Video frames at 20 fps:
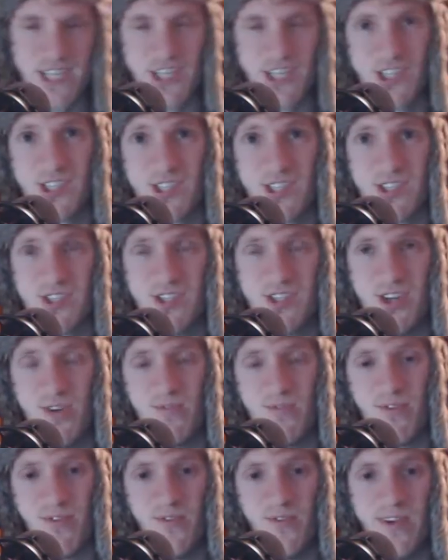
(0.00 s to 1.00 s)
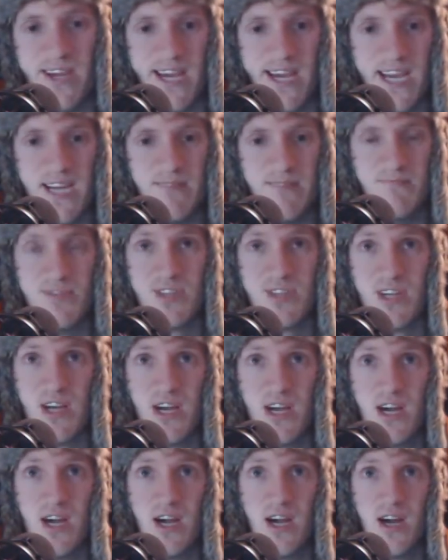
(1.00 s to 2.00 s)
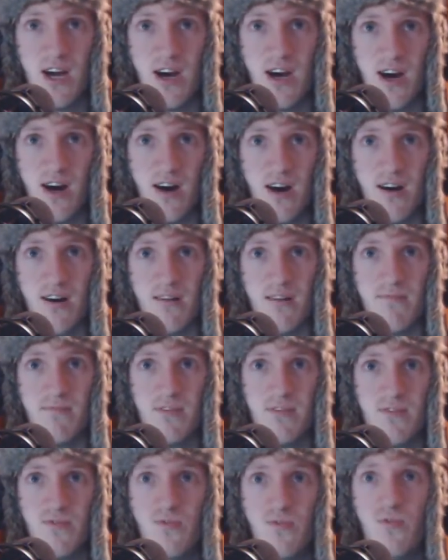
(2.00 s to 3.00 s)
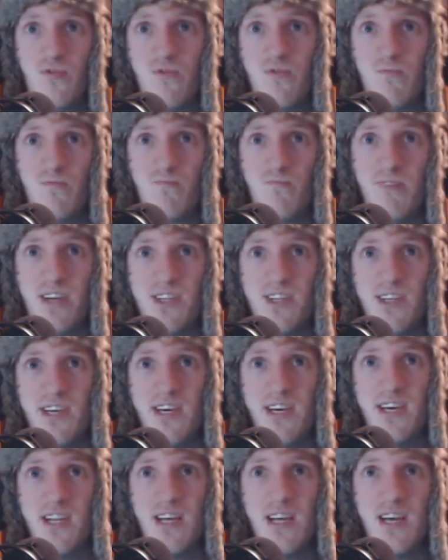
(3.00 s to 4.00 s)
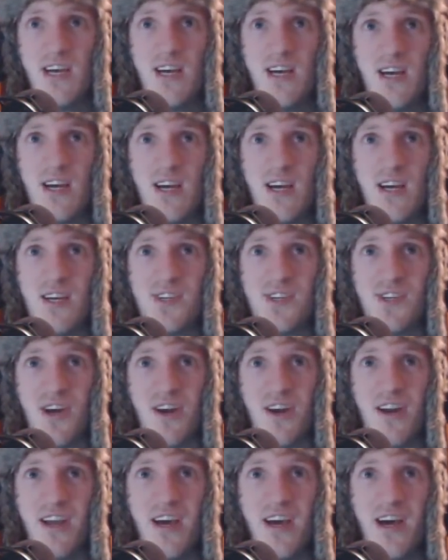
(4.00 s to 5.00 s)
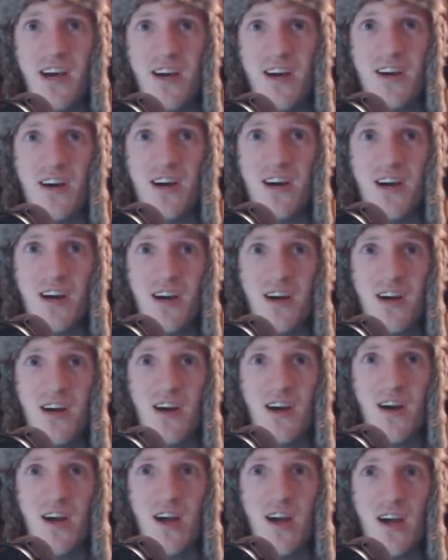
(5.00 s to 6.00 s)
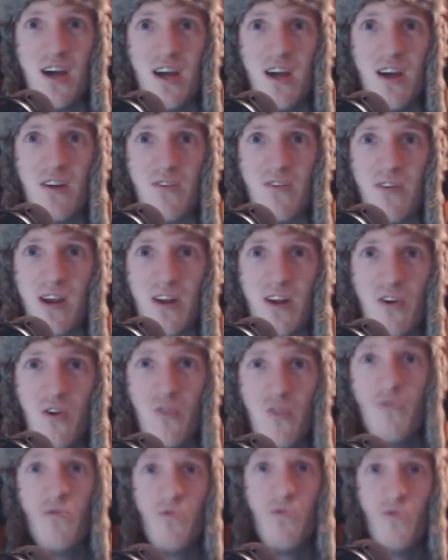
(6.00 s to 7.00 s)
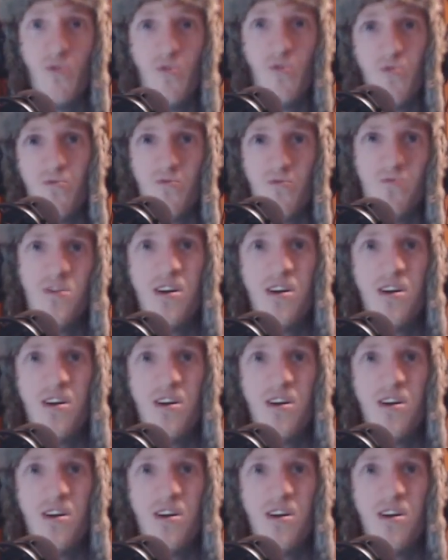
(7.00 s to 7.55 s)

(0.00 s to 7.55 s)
next 2 or 3 games. Ooh, base hit. Sorry. Right. Oh!